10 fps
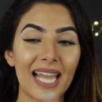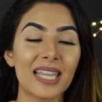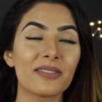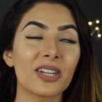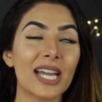I
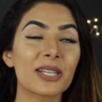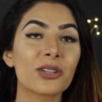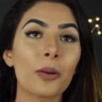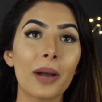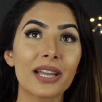love you guys
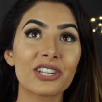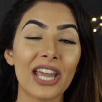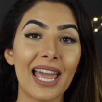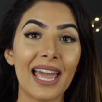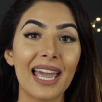so much,
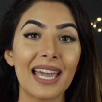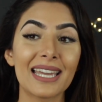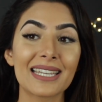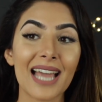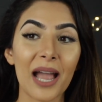
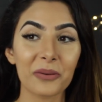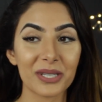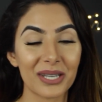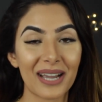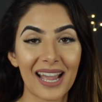and I will
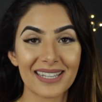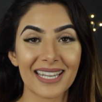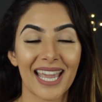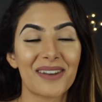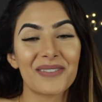see you guys
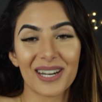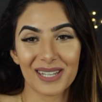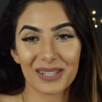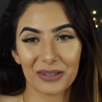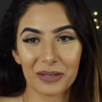again very
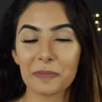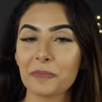soon.